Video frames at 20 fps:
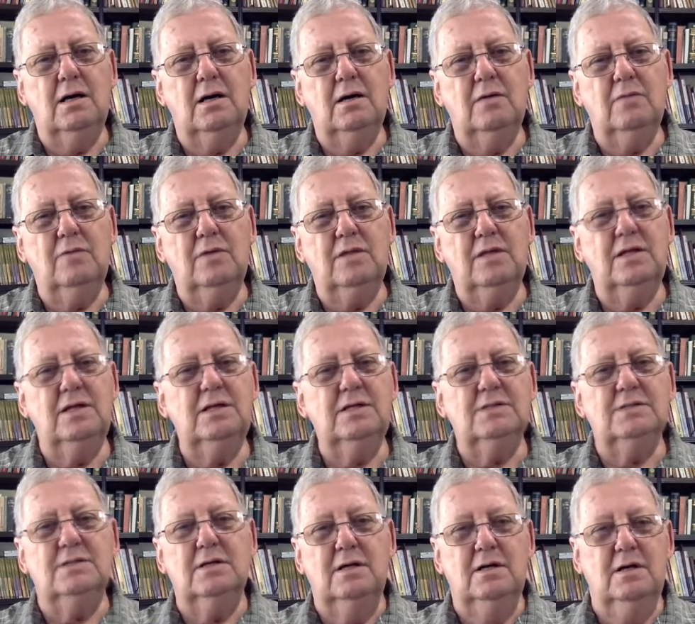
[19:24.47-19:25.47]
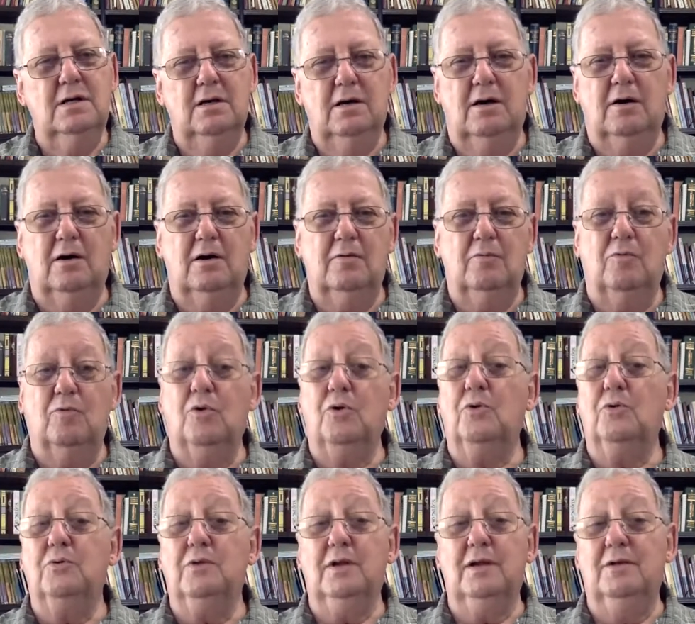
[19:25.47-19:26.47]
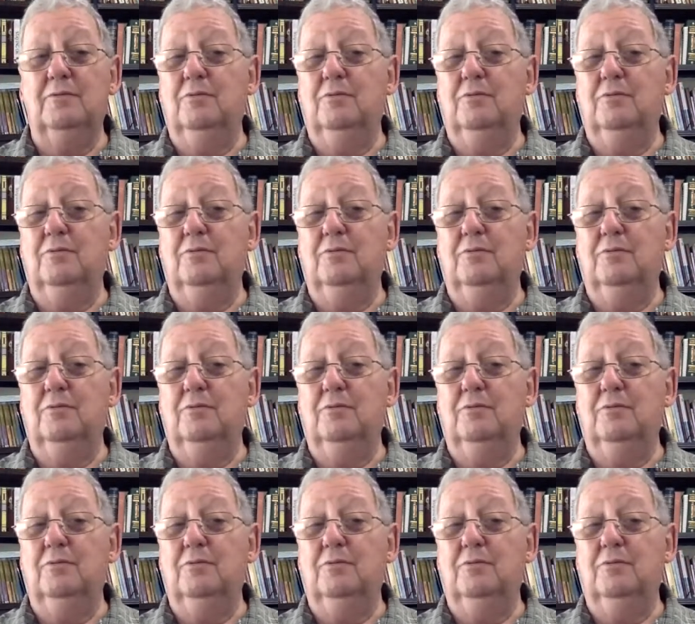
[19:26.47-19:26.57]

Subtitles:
with his worldly